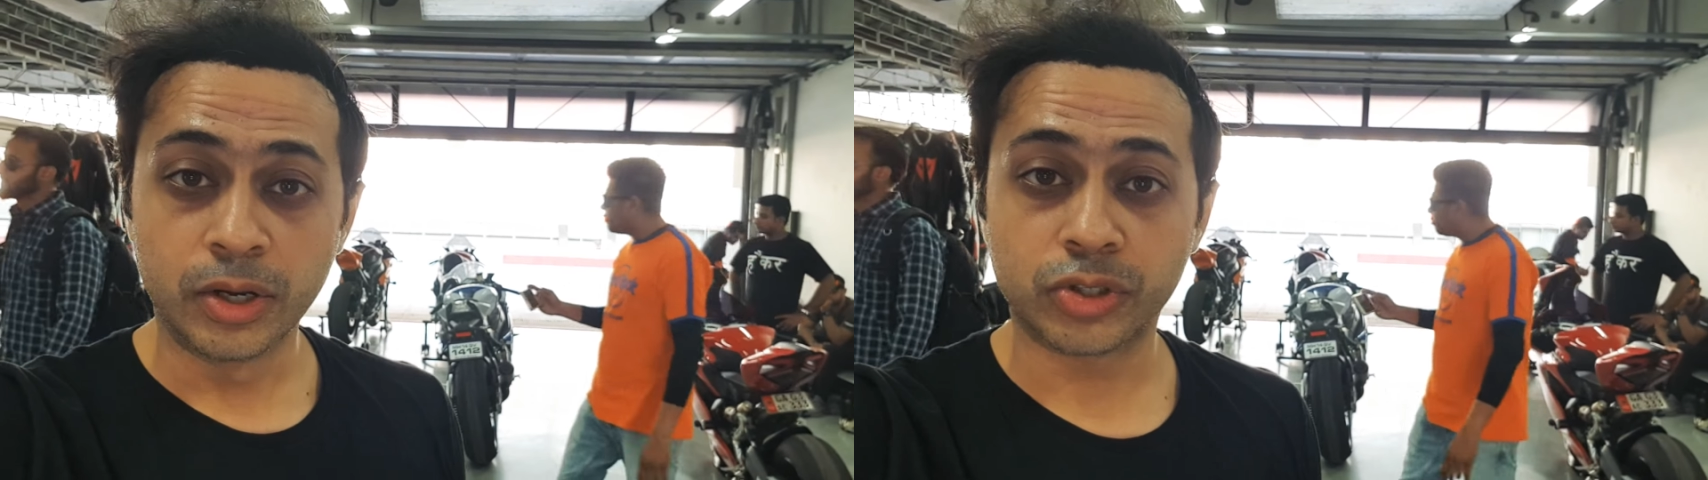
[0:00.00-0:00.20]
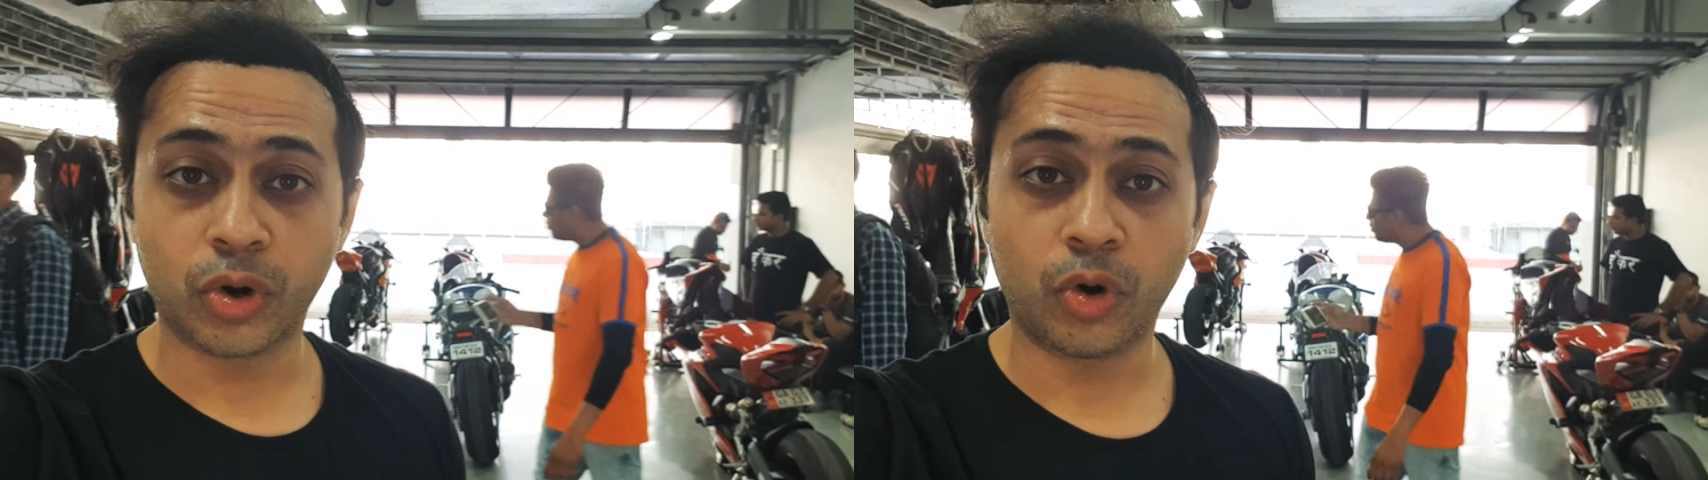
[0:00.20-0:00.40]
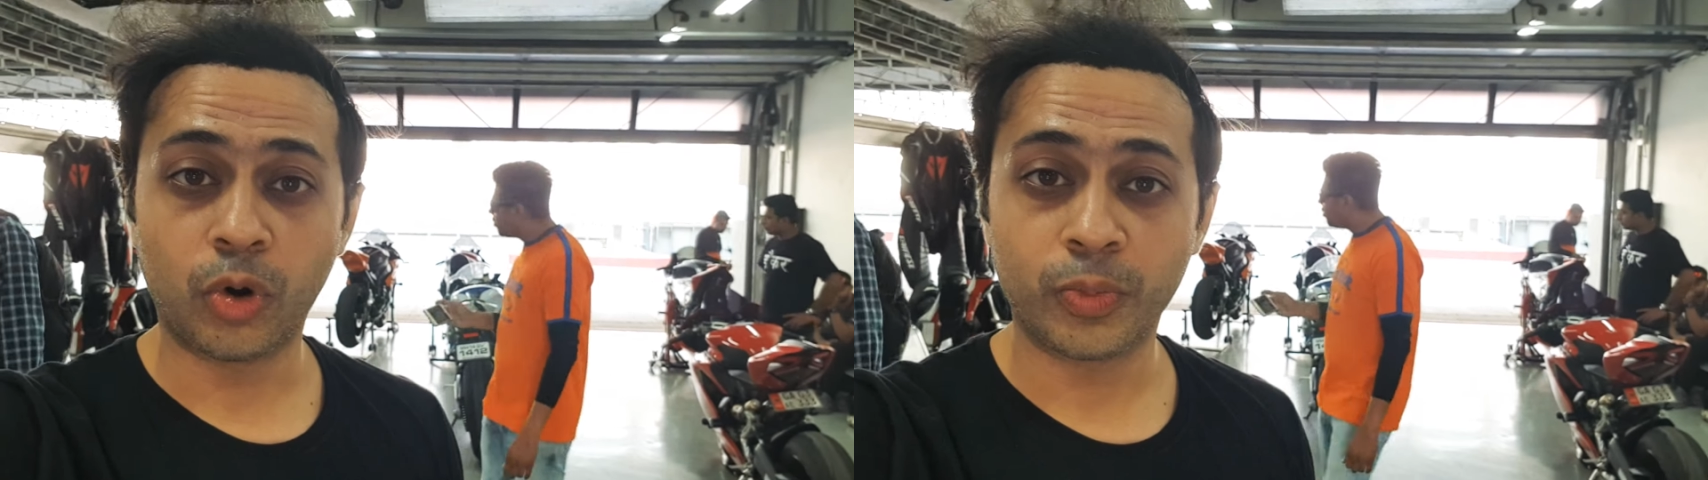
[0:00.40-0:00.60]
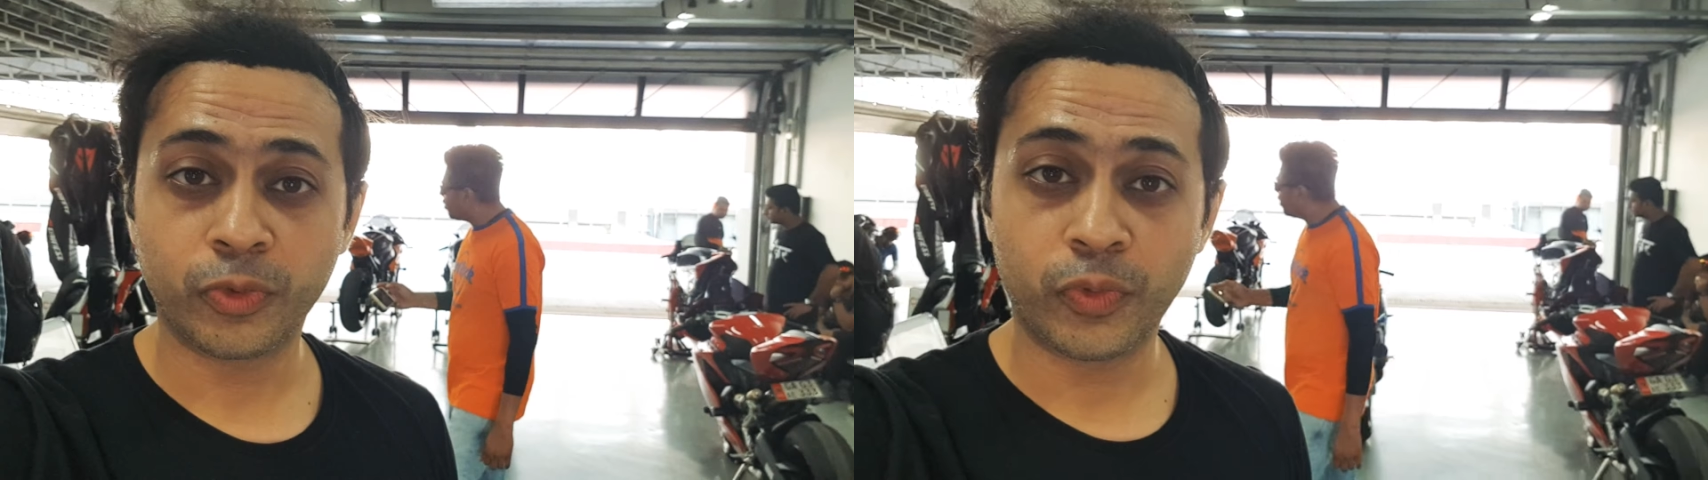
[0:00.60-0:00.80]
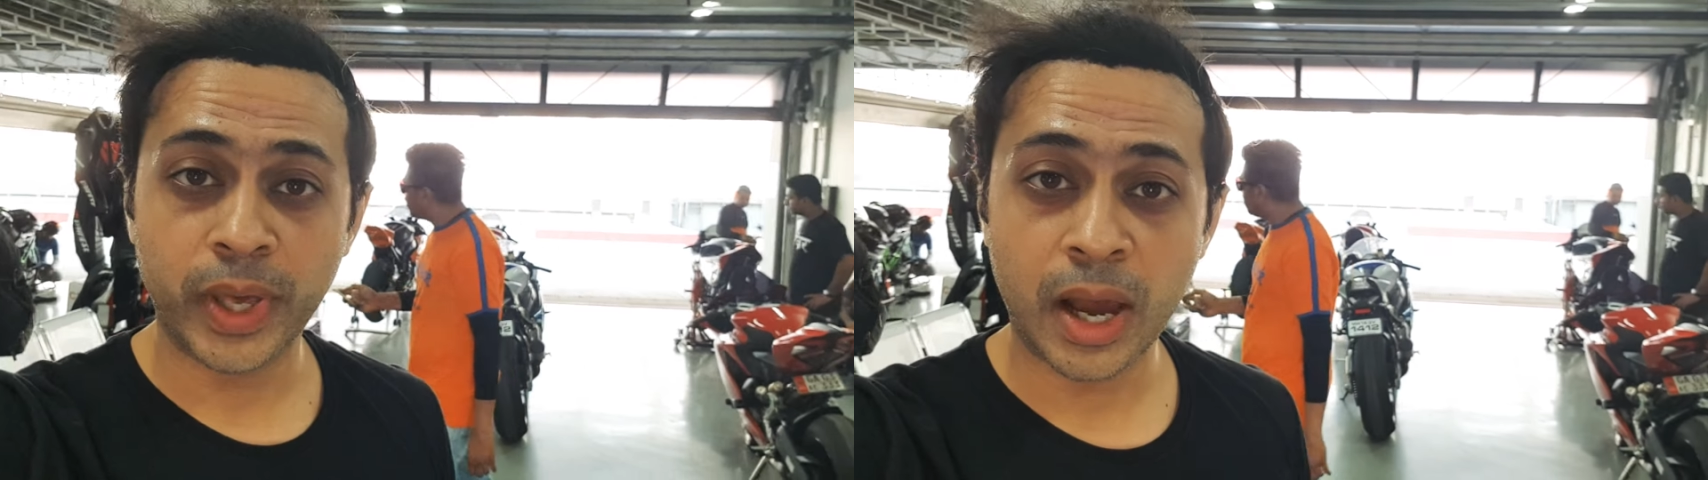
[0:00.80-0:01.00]
So
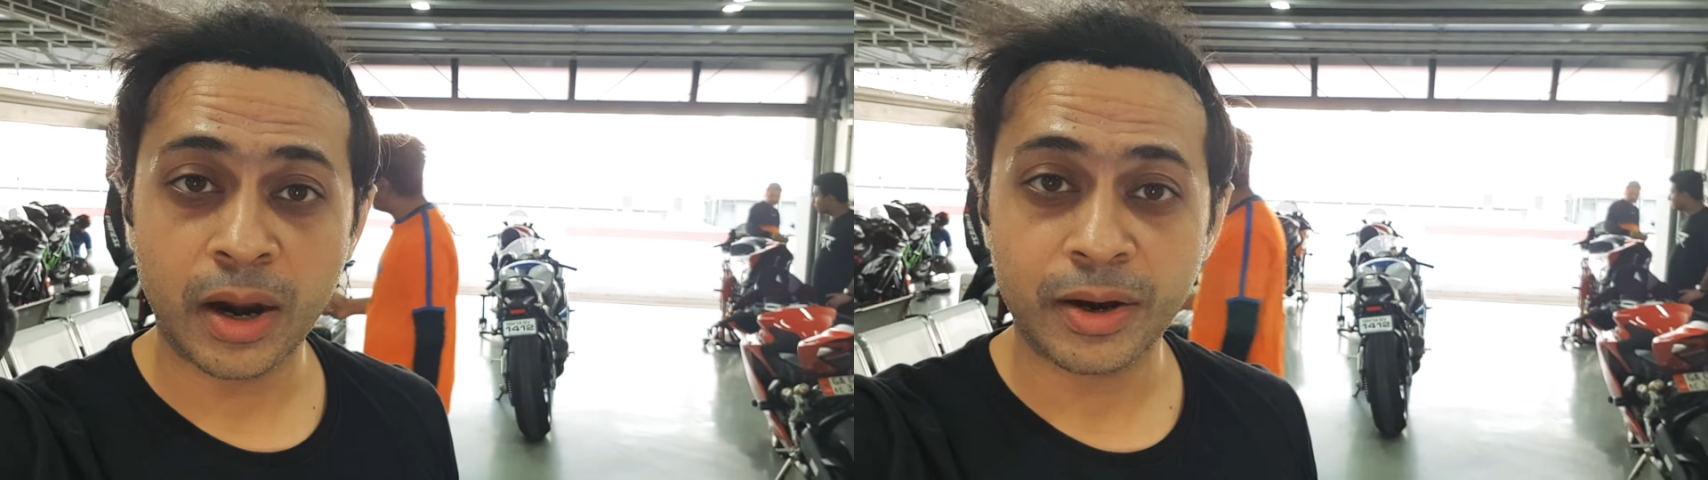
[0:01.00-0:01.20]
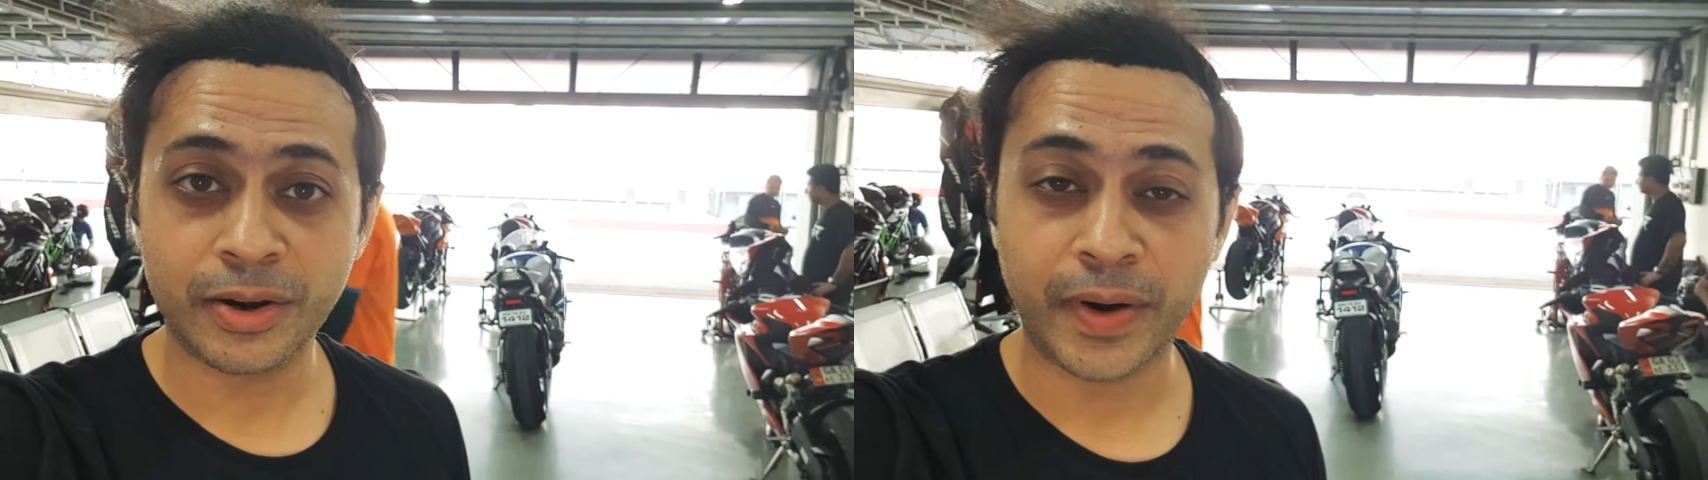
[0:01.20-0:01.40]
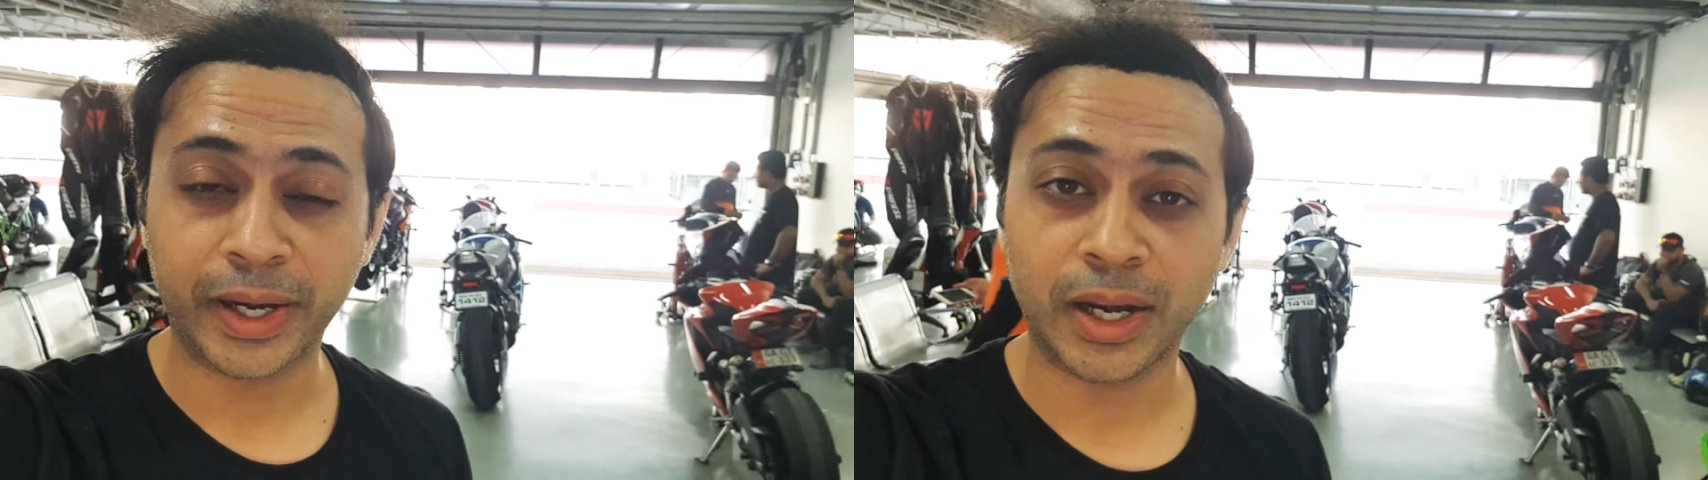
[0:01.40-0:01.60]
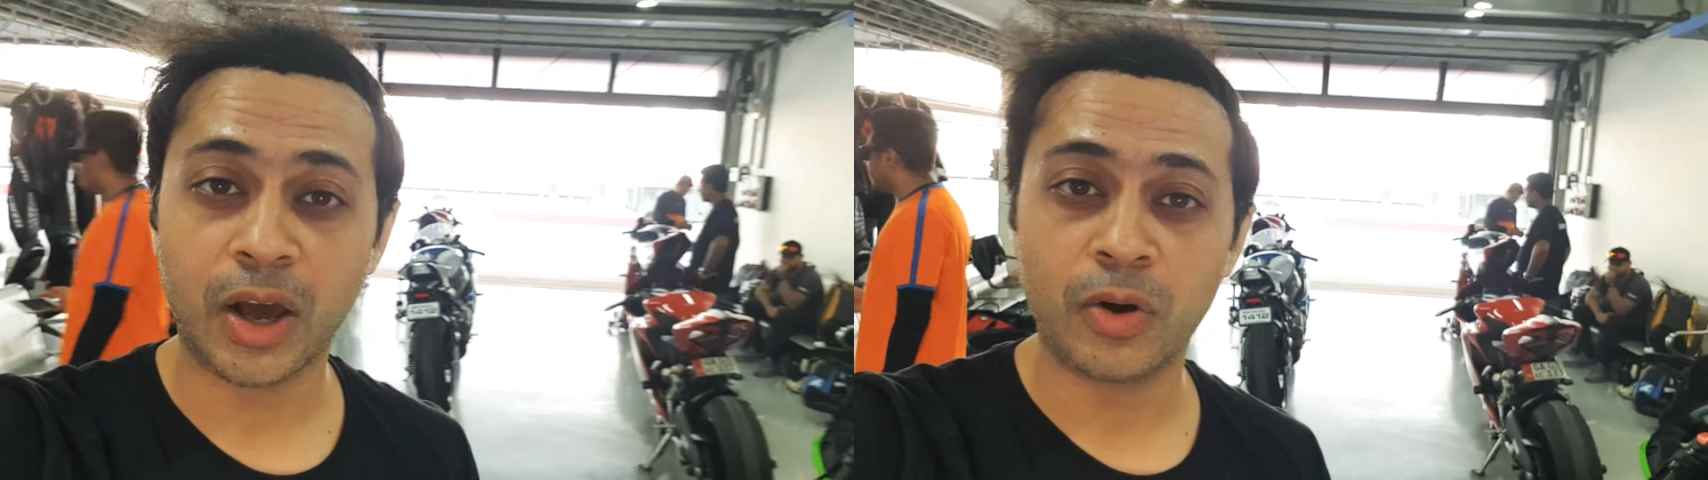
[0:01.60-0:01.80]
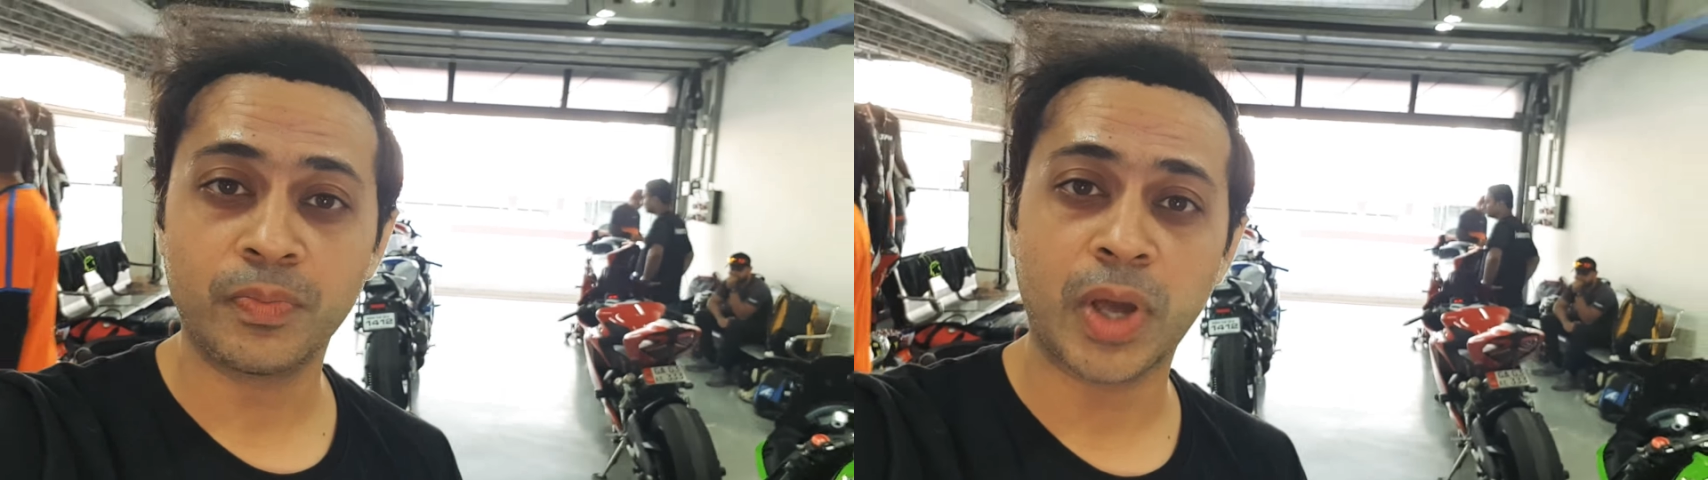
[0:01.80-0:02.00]
we are right
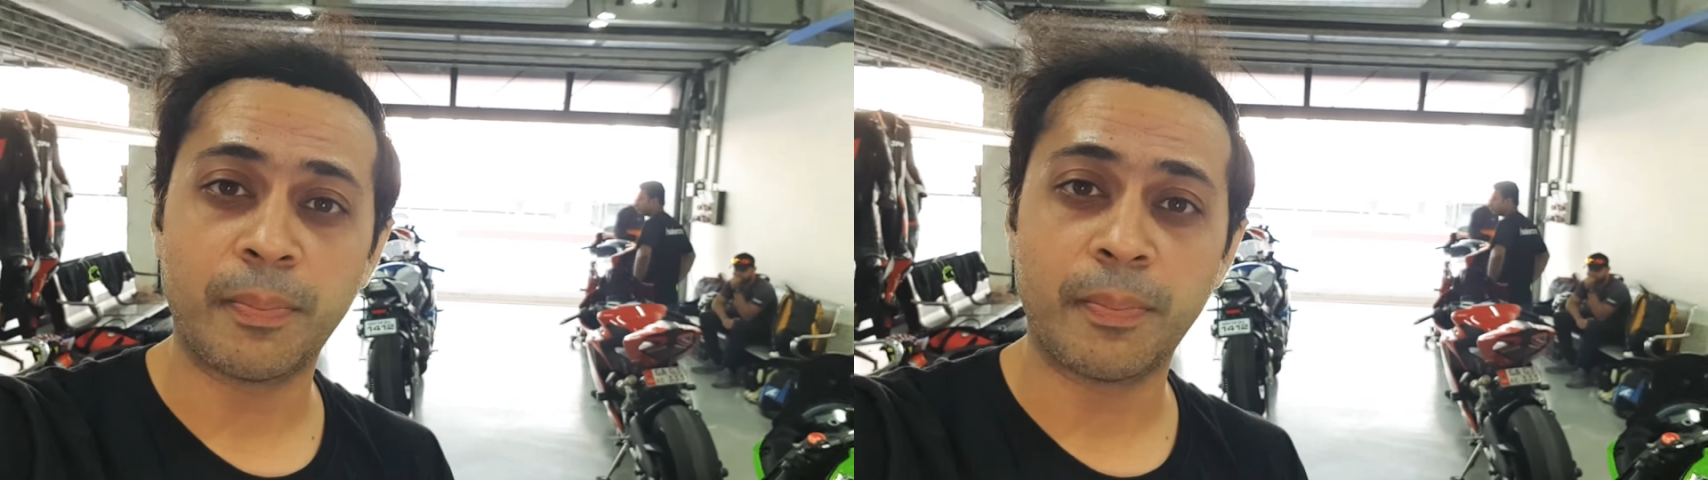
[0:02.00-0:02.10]
now